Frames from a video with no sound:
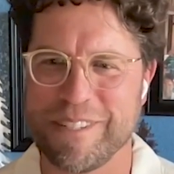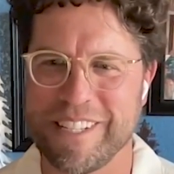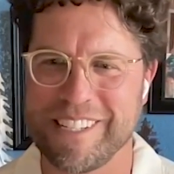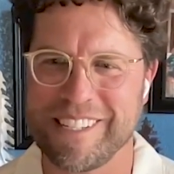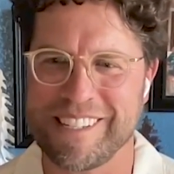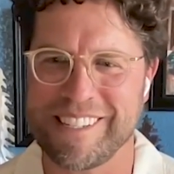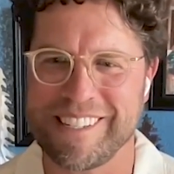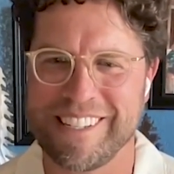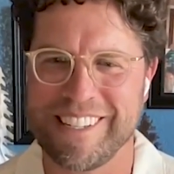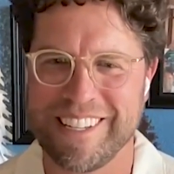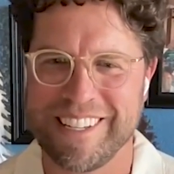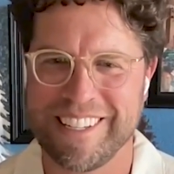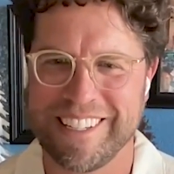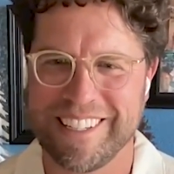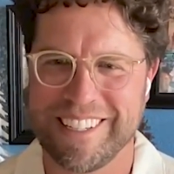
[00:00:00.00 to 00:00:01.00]
for this
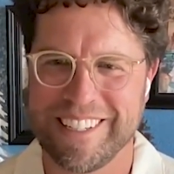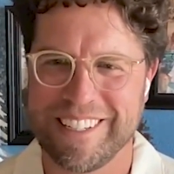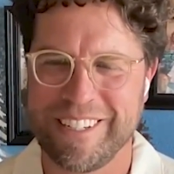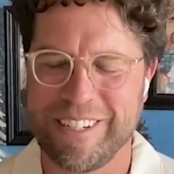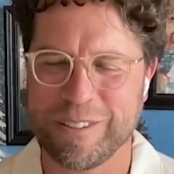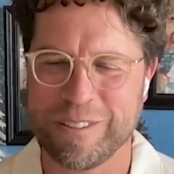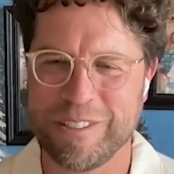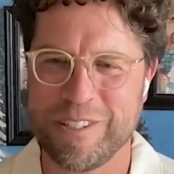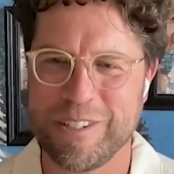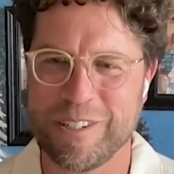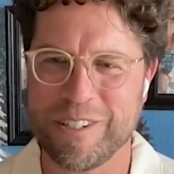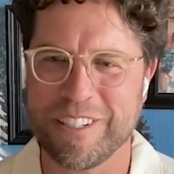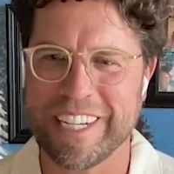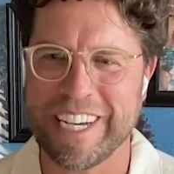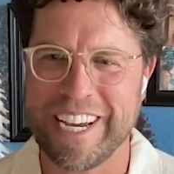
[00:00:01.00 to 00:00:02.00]
golden
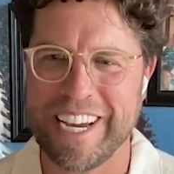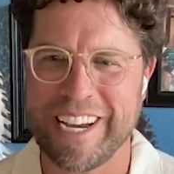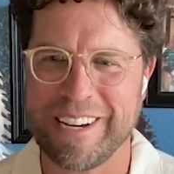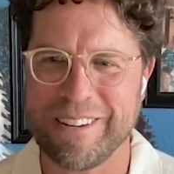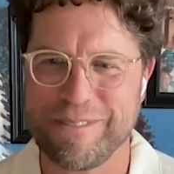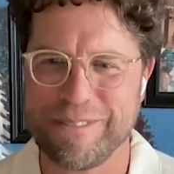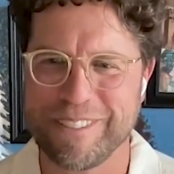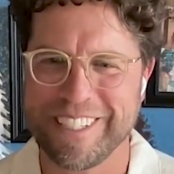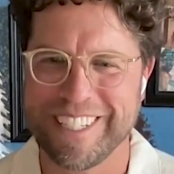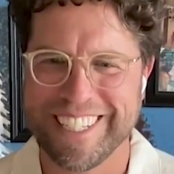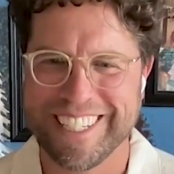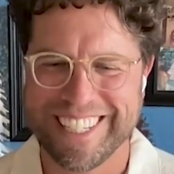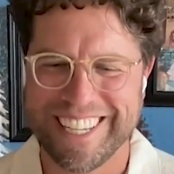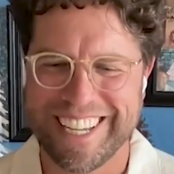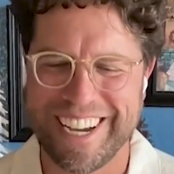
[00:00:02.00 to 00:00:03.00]
doodle I have.
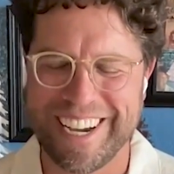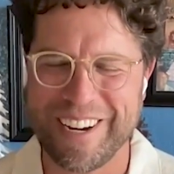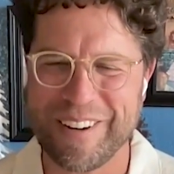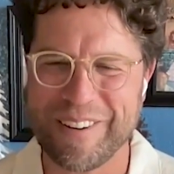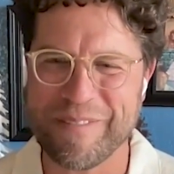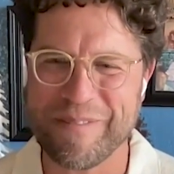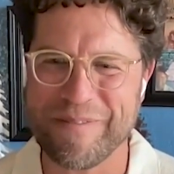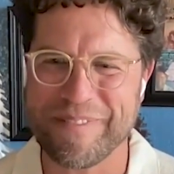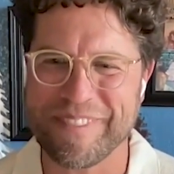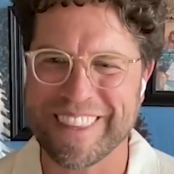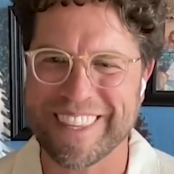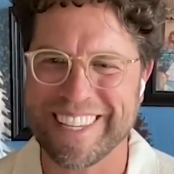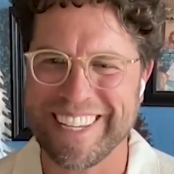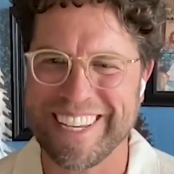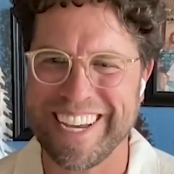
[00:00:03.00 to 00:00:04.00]
And
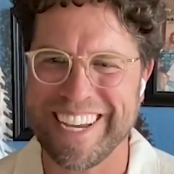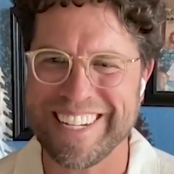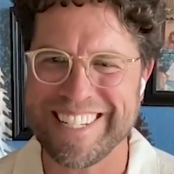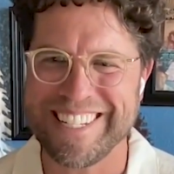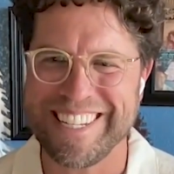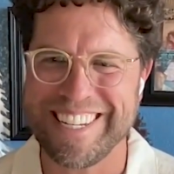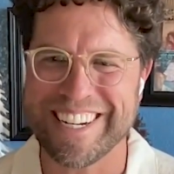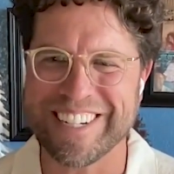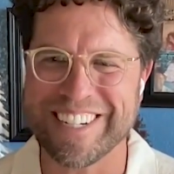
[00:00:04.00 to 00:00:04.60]
that